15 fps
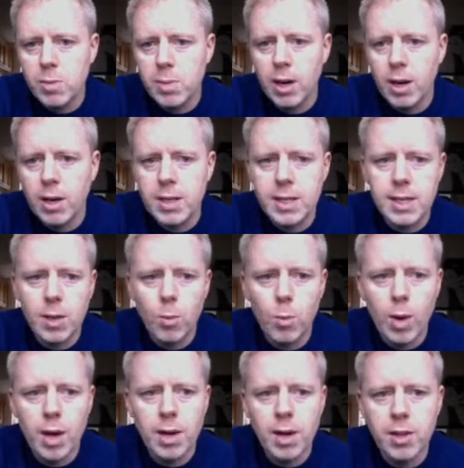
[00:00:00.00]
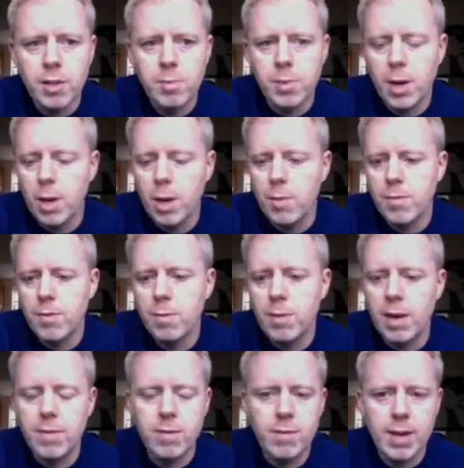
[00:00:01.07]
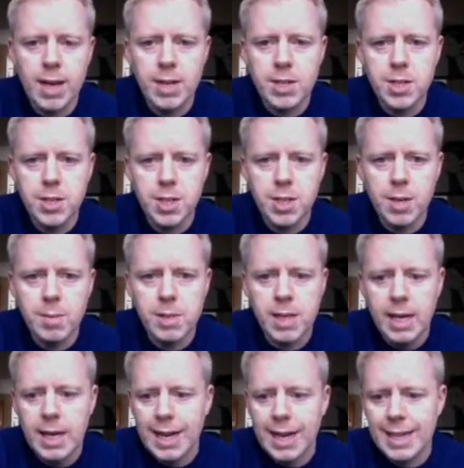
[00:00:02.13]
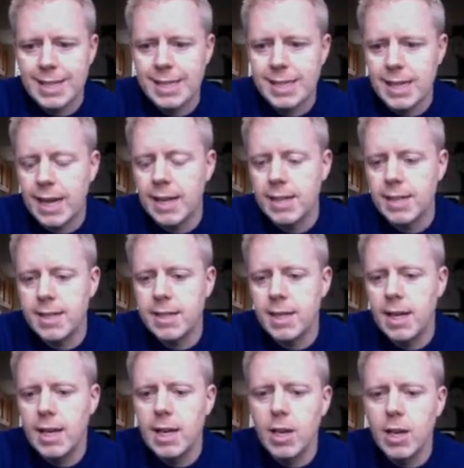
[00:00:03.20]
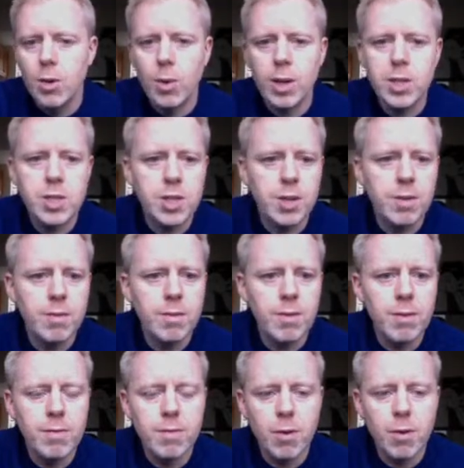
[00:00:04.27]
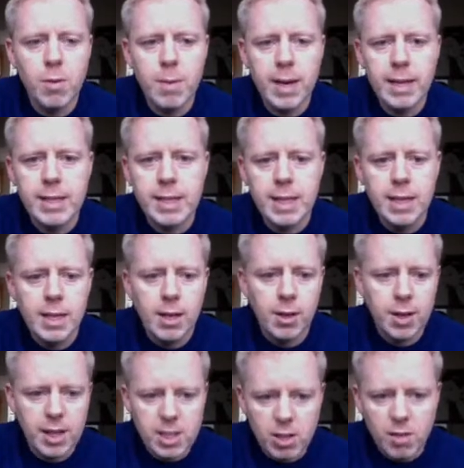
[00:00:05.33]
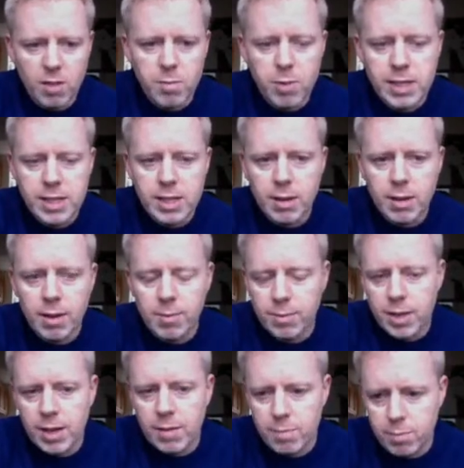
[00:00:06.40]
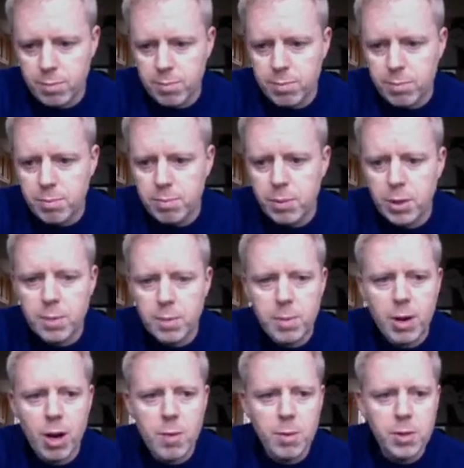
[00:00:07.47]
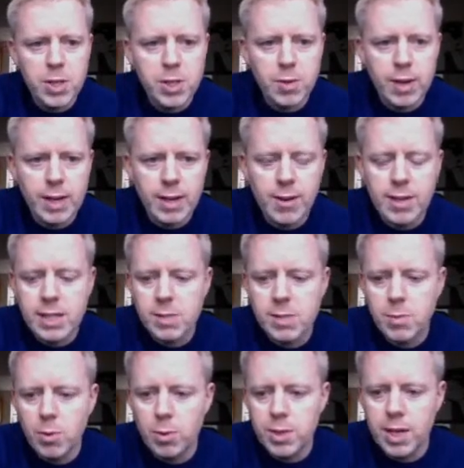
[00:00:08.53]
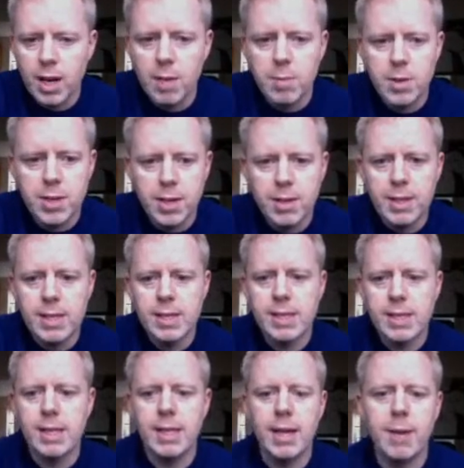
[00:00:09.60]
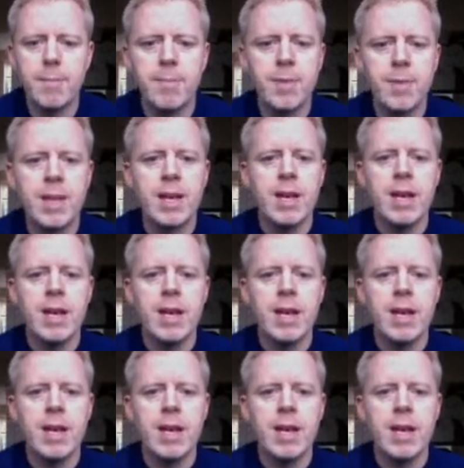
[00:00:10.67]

Two Parted and one other poem from Love and Relationships. That's a standard question format. Okay, so I've printed I've put the poem on the screen there. It's small type, but you don't need to see it now.